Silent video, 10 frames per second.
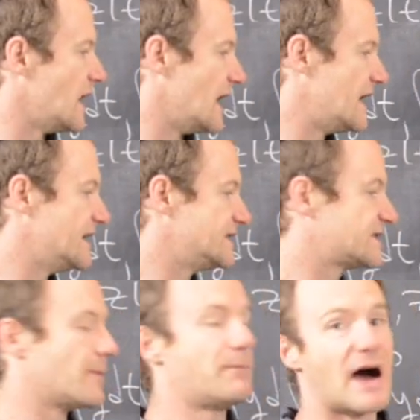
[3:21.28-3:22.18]
is
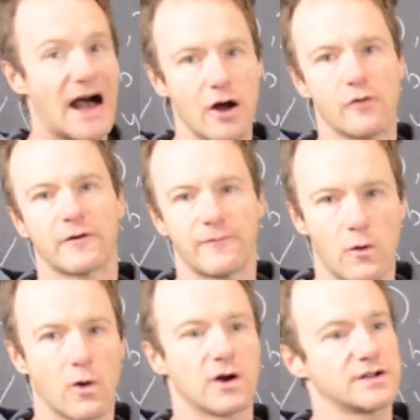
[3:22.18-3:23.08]
pi over
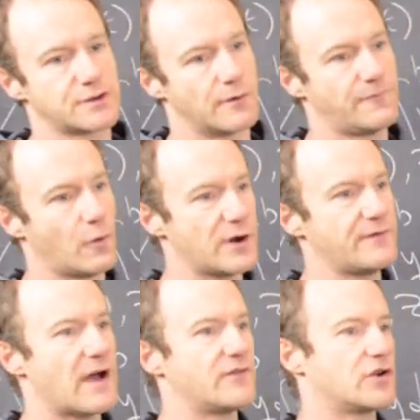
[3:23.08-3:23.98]
4. So a
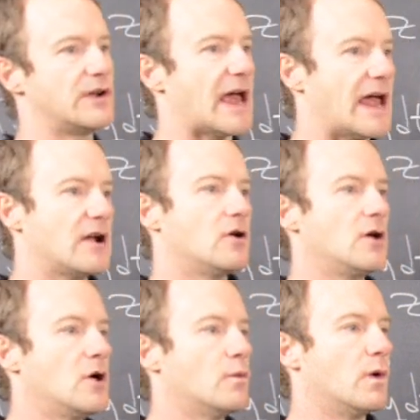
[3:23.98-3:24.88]
45 degree
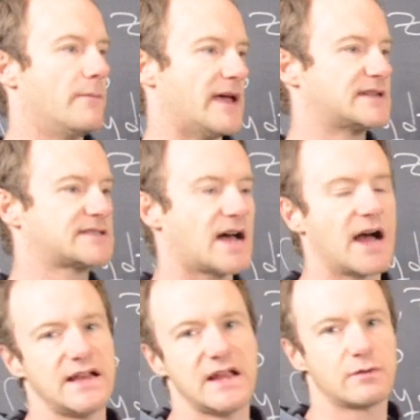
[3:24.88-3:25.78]
angle will make
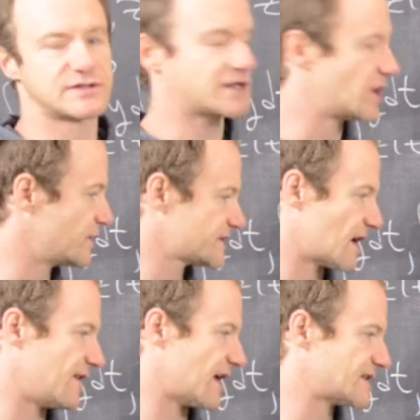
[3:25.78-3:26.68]
sine equal to
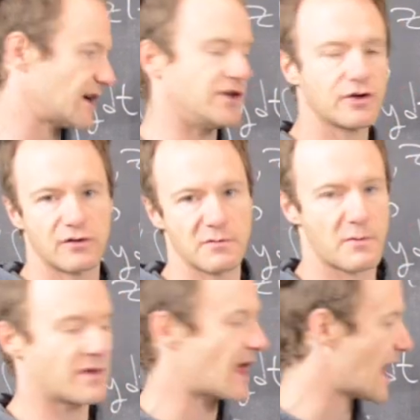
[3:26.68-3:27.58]
cosine. That's how you can
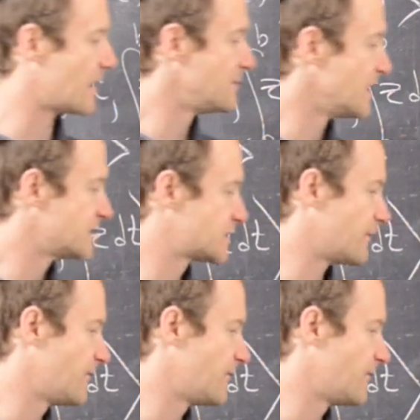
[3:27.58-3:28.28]
remember that. So